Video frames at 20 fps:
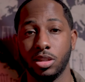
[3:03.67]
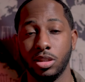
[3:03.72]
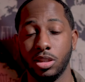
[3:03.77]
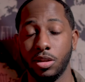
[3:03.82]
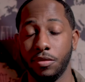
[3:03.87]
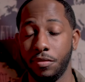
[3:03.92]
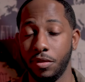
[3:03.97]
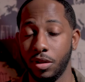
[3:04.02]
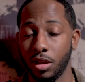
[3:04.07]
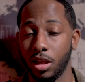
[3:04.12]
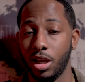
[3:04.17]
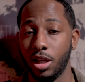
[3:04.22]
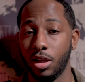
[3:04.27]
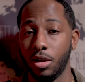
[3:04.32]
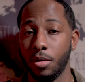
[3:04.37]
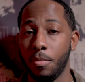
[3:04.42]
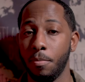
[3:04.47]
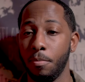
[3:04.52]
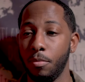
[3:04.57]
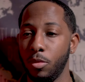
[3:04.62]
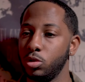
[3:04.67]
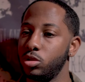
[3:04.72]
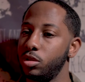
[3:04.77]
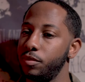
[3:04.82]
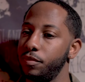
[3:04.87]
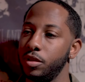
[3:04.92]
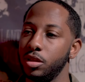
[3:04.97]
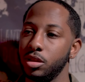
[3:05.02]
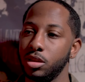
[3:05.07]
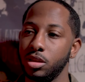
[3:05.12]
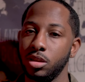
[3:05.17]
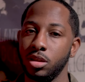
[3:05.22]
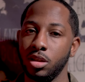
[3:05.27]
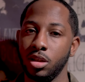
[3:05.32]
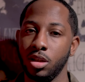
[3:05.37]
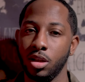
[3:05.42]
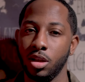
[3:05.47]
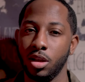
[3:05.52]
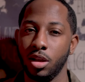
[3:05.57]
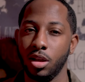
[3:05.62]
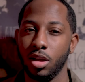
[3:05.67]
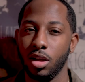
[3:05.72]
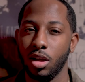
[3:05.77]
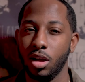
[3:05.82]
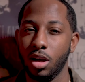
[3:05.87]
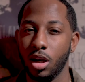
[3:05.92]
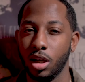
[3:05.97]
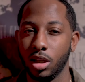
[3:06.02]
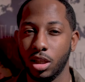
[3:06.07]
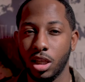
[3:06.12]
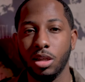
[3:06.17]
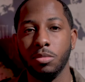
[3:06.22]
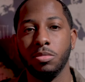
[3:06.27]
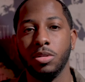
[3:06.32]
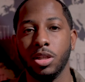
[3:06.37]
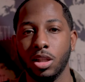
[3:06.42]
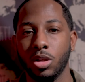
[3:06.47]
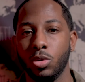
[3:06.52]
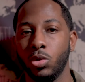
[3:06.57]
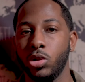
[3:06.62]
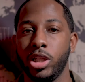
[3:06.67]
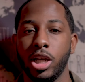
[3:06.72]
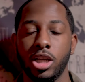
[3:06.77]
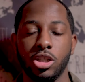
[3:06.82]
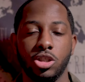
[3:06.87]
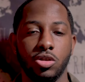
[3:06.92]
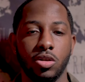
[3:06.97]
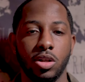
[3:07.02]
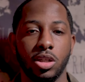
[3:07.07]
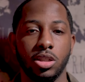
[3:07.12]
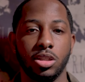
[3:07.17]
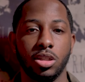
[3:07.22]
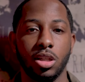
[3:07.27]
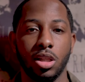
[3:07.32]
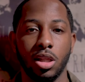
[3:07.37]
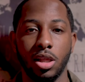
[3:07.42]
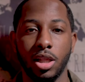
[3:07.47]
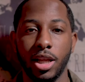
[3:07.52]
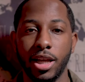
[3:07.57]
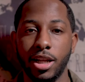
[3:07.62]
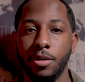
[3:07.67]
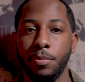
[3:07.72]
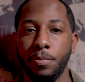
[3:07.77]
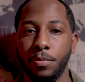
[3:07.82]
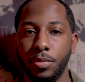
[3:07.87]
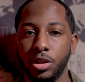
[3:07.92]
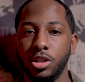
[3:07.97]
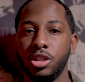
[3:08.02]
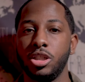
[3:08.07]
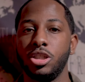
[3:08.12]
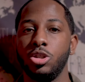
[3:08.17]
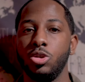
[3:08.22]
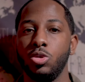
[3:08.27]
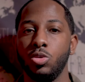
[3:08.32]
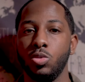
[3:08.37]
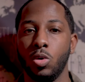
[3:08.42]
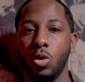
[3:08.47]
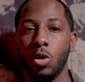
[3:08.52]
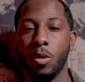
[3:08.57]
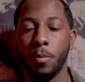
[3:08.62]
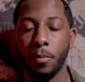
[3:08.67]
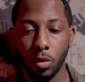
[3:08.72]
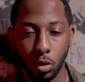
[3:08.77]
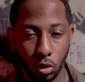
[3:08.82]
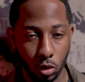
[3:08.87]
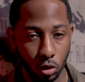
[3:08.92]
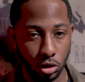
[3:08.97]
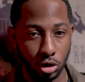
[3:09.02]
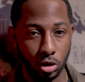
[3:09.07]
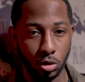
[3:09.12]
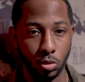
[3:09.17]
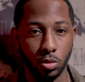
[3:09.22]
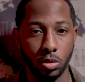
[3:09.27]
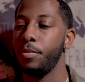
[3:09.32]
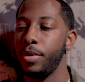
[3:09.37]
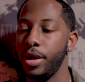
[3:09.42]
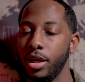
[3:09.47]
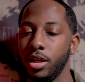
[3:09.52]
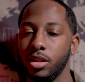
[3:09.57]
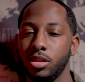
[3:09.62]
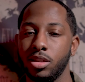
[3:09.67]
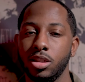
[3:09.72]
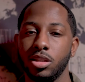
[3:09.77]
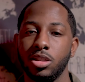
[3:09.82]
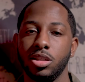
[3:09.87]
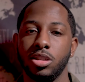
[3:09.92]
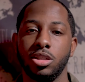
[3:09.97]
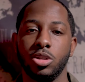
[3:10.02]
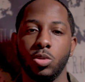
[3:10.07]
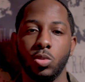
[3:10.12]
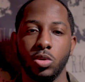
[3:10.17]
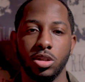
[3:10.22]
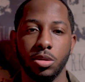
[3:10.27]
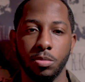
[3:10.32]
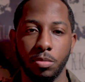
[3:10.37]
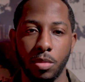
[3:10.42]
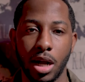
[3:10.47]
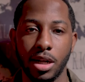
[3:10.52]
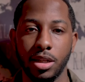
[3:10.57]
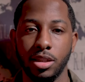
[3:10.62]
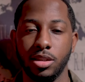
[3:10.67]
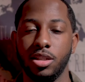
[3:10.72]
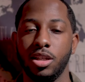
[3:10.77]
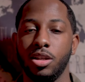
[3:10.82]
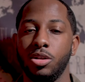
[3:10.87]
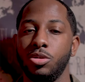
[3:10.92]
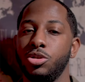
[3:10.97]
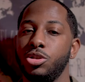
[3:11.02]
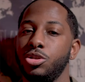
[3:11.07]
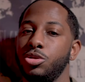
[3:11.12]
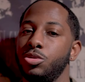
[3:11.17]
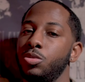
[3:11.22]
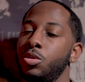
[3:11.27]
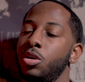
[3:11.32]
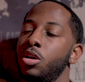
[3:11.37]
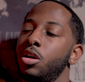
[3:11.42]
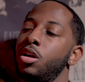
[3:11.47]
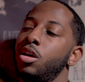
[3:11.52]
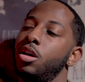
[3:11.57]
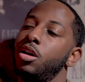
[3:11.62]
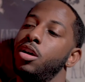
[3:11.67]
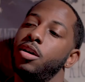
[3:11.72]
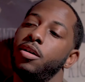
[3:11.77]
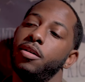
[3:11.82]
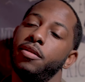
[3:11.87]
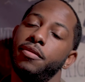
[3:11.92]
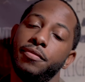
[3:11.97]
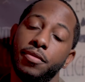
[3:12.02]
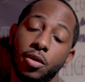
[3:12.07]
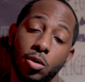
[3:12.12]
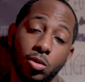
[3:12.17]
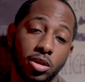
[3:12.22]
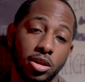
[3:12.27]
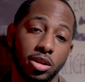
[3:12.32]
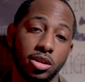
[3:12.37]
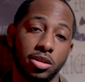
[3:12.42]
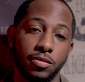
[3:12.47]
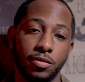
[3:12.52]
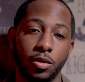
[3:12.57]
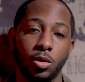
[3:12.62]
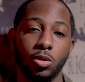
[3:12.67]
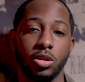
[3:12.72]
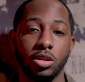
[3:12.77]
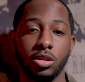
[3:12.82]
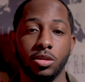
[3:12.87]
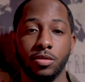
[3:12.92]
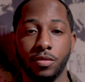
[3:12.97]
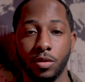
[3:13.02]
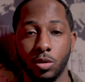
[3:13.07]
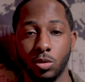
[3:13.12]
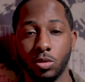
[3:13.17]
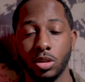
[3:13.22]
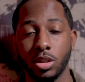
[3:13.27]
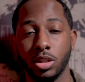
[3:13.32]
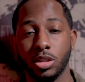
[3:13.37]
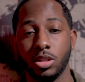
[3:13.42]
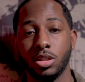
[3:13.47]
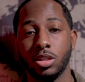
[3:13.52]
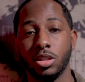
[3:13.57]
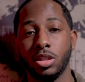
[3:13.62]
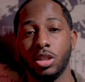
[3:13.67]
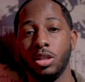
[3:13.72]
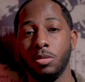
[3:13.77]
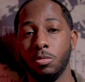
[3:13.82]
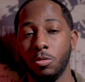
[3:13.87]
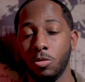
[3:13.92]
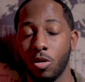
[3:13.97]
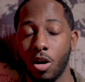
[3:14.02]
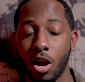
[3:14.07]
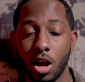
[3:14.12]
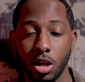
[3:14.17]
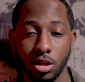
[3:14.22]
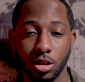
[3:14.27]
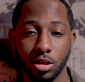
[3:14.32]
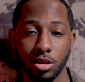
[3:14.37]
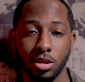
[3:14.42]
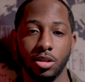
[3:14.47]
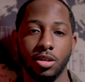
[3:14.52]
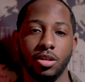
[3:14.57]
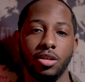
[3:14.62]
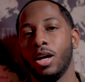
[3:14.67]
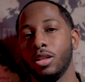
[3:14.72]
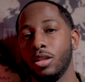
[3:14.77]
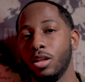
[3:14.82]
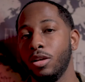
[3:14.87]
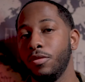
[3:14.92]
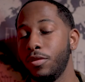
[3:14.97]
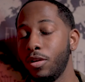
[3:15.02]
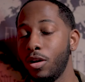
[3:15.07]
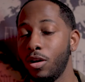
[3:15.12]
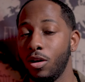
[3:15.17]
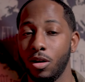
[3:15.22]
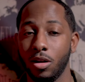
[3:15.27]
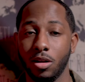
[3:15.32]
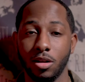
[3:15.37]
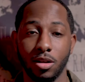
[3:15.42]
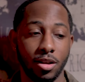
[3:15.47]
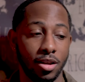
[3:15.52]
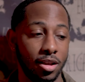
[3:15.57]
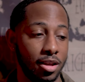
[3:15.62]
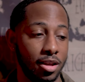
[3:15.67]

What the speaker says: Because I feel like most of us keep dealing with that stress. Let it push you or pull you. Pay attention to what your body tells you. Focus, focus, focus. Keep grinding. I love y'all.